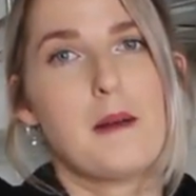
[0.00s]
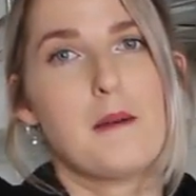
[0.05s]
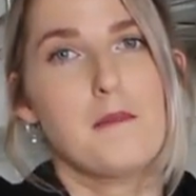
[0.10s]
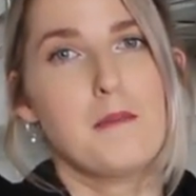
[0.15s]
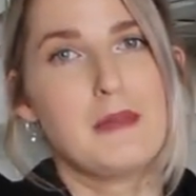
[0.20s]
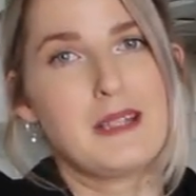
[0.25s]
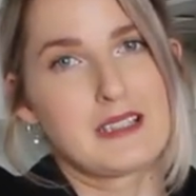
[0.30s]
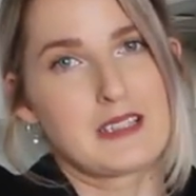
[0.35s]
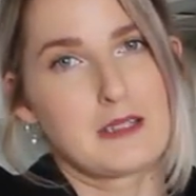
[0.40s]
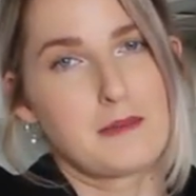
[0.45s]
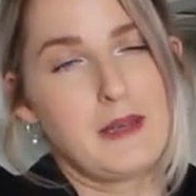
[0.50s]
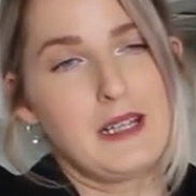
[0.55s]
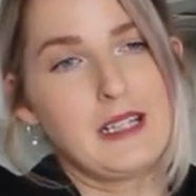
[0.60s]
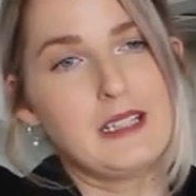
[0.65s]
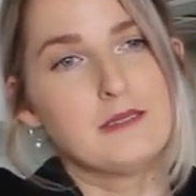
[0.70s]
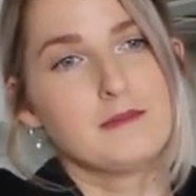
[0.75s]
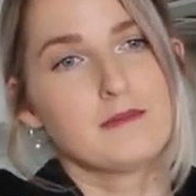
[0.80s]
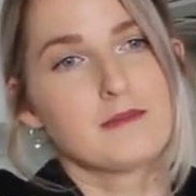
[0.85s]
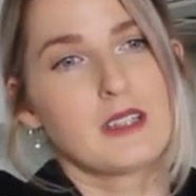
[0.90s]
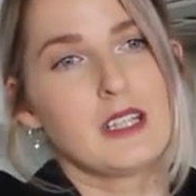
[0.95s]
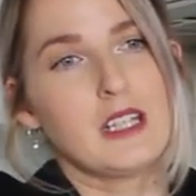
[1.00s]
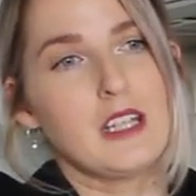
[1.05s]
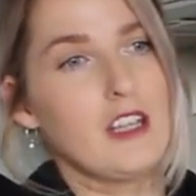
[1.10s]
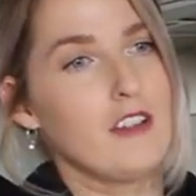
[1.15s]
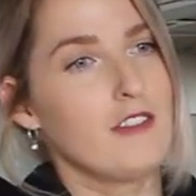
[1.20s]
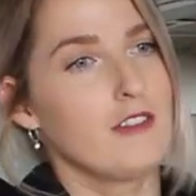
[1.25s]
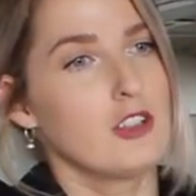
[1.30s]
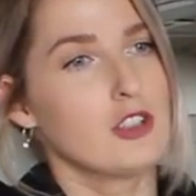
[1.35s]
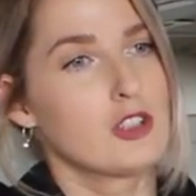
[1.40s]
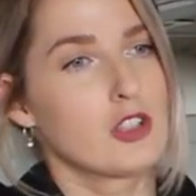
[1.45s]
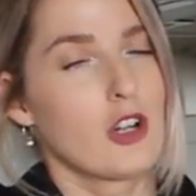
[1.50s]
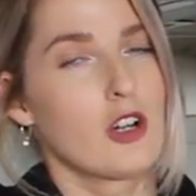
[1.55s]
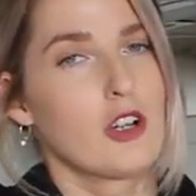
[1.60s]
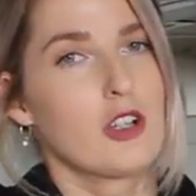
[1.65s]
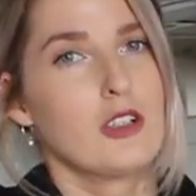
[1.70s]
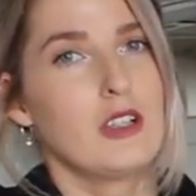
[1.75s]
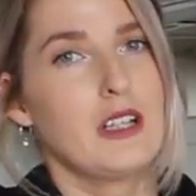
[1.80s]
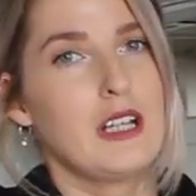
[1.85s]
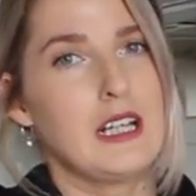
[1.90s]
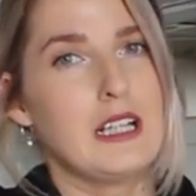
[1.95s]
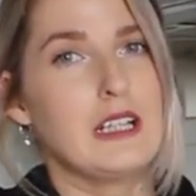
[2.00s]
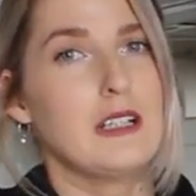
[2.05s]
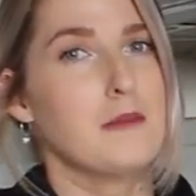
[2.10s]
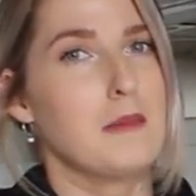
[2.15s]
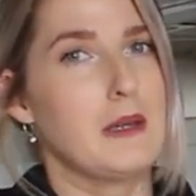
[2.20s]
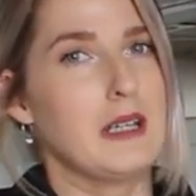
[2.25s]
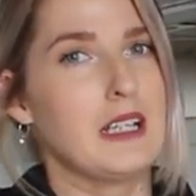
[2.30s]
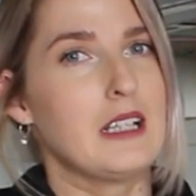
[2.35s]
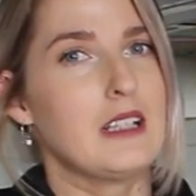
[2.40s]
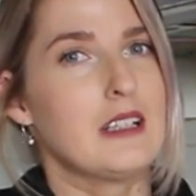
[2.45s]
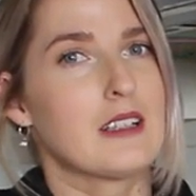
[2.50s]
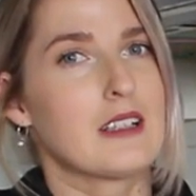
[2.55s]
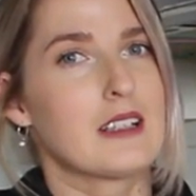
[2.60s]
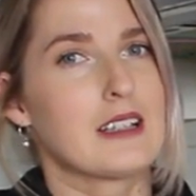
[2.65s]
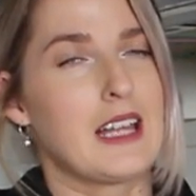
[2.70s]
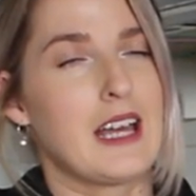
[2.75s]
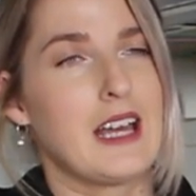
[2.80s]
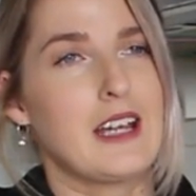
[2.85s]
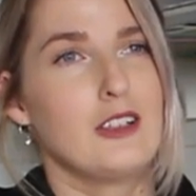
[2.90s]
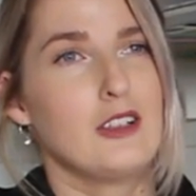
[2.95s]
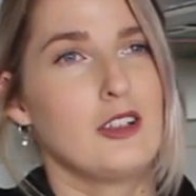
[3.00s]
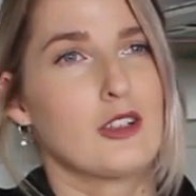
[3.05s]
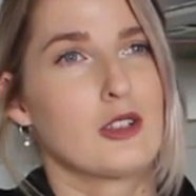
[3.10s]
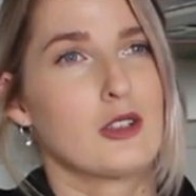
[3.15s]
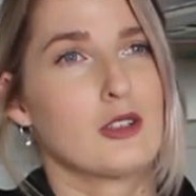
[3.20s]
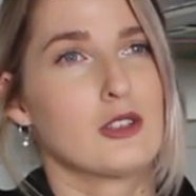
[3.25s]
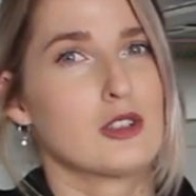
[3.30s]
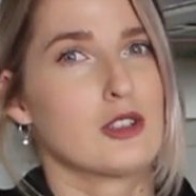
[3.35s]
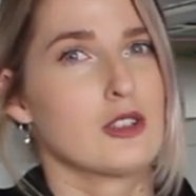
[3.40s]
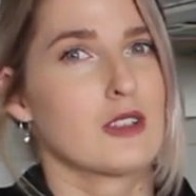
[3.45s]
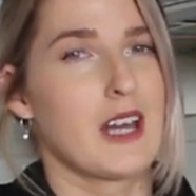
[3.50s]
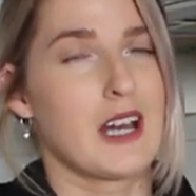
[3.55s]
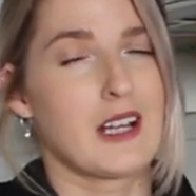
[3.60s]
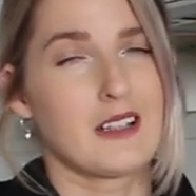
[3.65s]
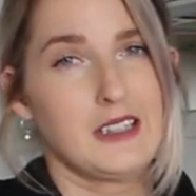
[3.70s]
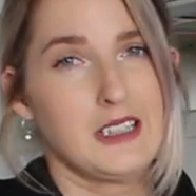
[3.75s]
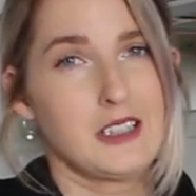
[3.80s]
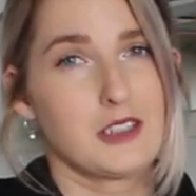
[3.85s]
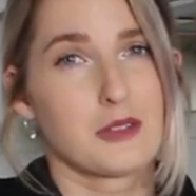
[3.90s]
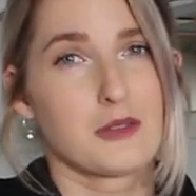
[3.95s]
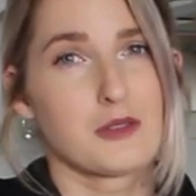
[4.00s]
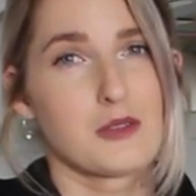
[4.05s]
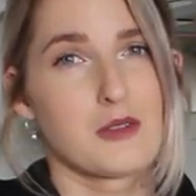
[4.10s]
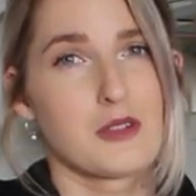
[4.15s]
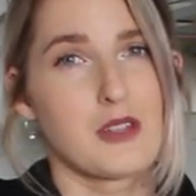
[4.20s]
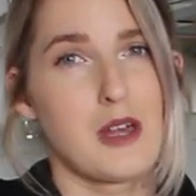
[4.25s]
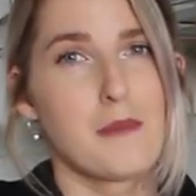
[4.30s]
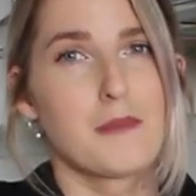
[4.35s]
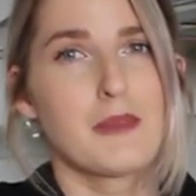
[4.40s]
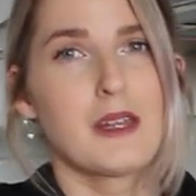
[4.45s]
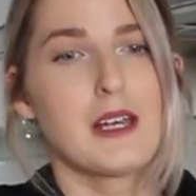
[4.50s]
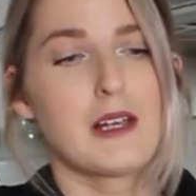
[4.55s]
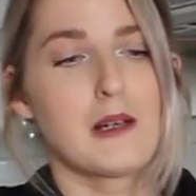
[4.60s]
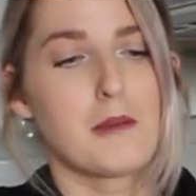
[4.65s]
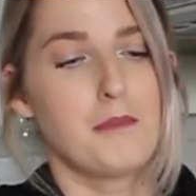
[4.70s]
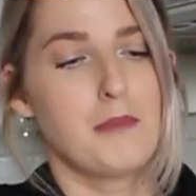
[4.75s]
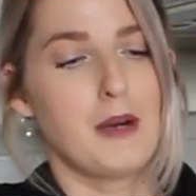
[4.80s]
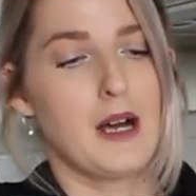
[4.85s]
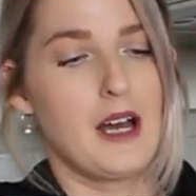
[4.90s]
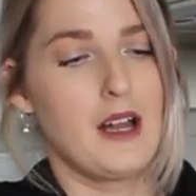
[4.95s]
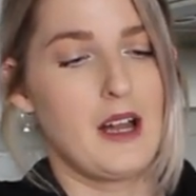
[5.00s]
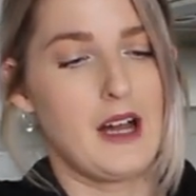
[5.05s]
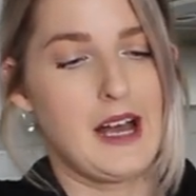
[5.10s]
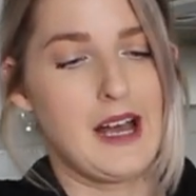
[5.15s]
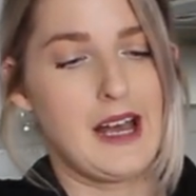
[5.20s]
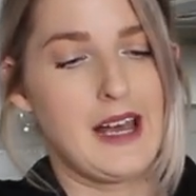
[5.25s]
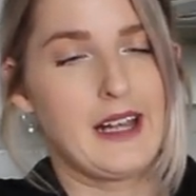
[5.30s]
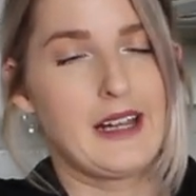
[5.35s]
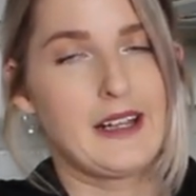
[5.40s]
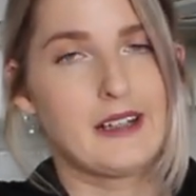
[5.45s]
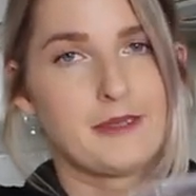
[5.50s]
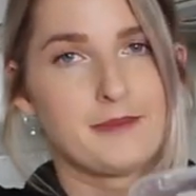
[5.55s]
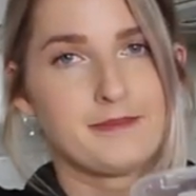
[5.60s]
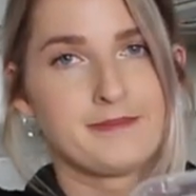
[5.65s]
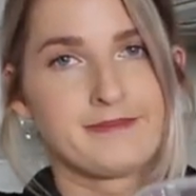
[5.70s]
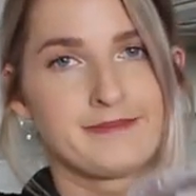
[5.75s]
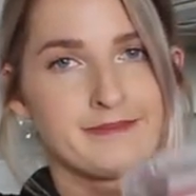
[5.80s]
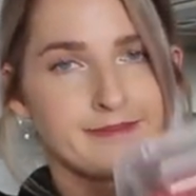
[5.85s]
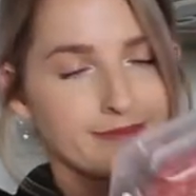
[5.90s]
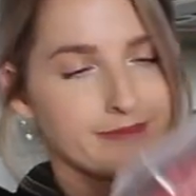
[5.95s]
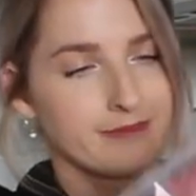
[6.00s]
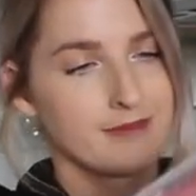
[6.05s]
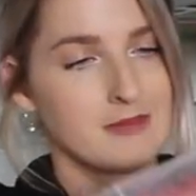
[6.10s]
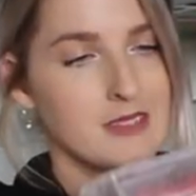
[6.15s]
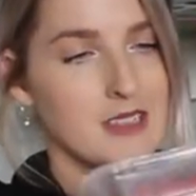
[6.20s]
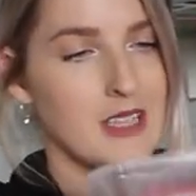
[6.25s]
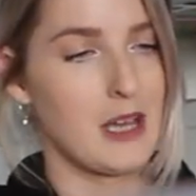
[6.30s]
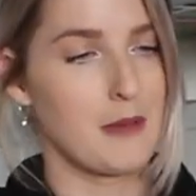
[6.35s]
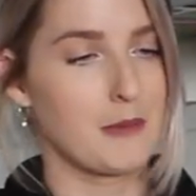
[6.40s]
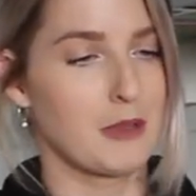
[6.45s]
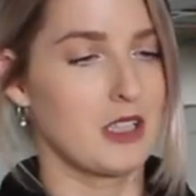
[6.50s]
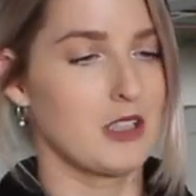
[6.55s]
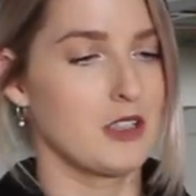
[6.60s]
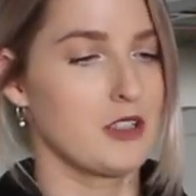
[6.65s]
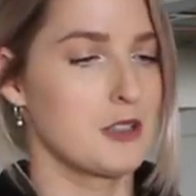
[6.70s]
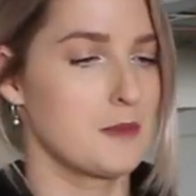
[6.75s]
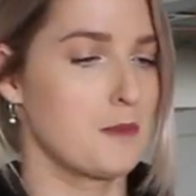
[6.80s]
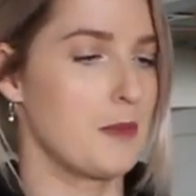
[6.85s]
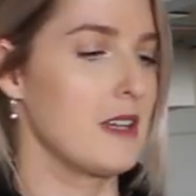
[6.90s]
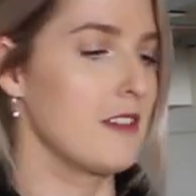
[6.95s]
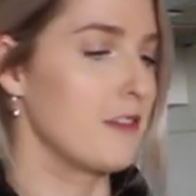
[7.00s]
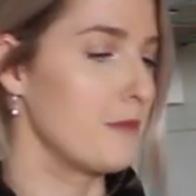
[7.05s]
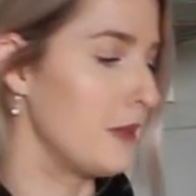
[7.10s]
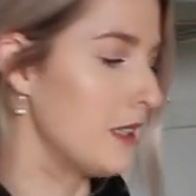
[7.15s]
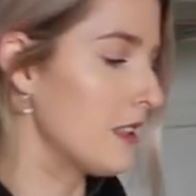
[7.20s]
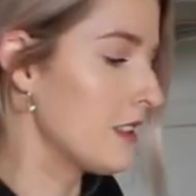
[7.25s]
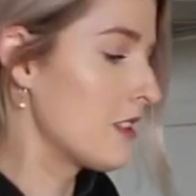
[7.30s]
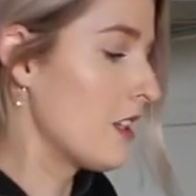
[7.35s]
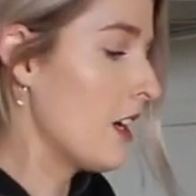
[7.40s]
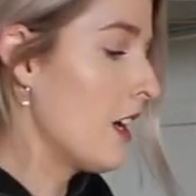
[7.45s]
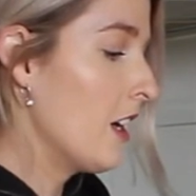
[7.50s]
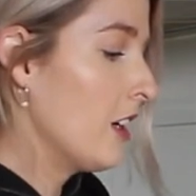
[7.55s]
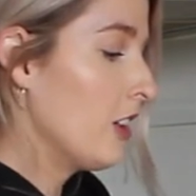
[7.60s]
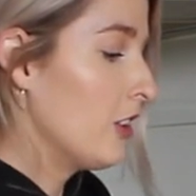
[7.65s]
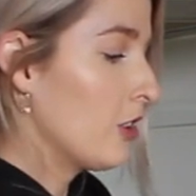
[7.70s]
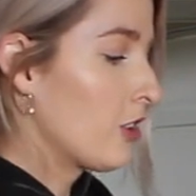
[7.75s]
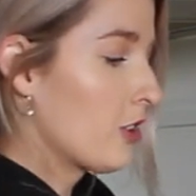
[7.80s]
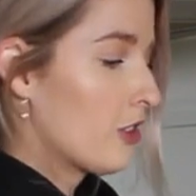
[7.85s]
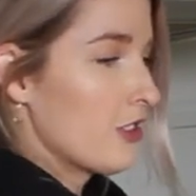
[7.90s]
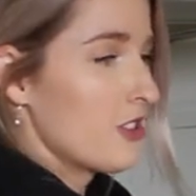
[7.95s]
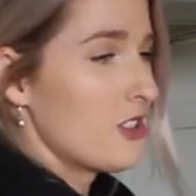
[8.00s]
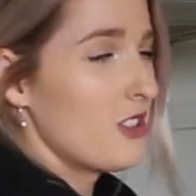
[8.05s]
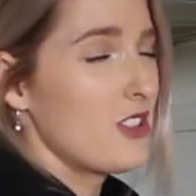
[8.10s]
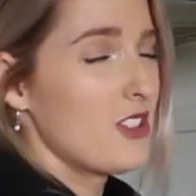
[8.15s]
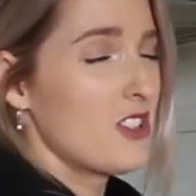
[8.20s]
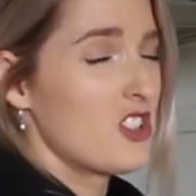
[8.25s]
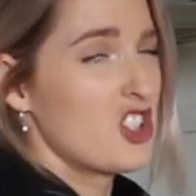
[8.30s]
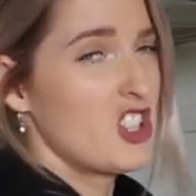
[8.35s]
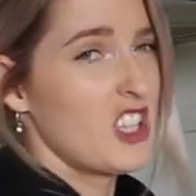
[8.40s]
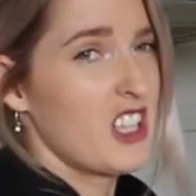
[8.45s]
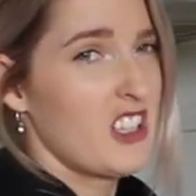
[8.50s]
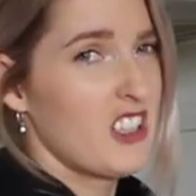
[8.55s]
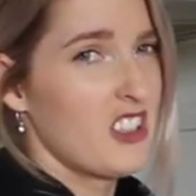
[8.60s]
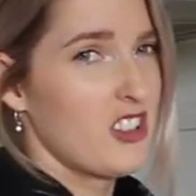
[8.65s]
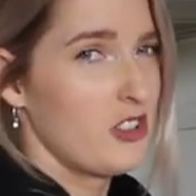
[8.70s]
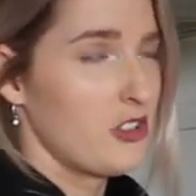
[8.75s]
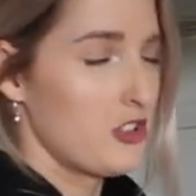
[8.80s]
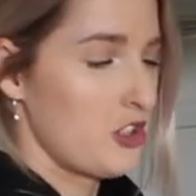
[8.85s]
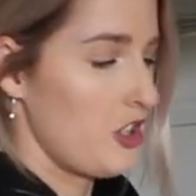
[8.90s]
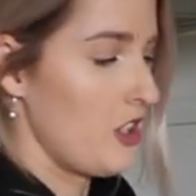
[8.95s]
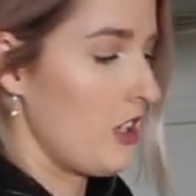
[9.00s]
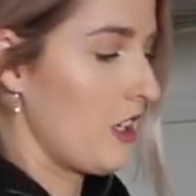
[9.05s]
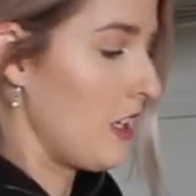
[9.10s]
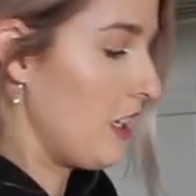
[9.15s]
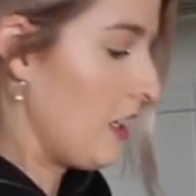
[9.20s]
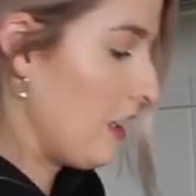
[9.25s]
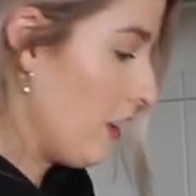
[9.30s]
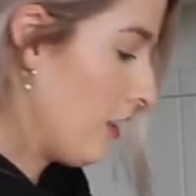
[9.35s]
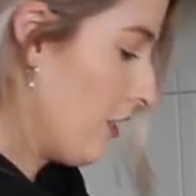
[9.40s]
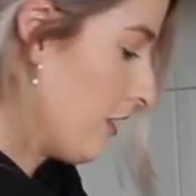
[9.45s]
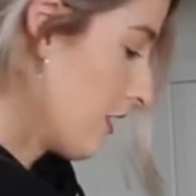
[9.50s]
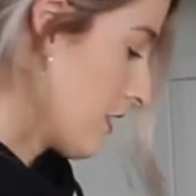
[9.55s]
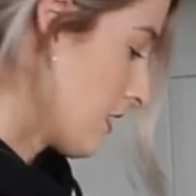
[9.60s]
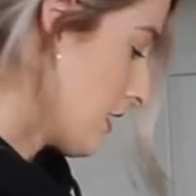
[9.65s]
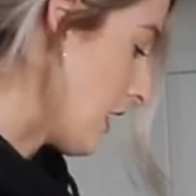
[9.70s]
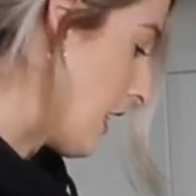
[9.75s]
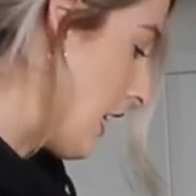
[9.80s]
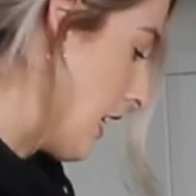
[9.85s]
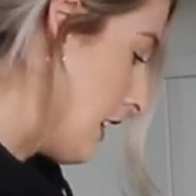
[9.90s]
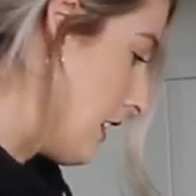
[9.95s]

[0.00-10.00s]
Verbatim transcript: mince meat. If you don't eat meat, then you could do like lentils or something, but I am gonna use beef mince. You could also use chicken or turkey, honestly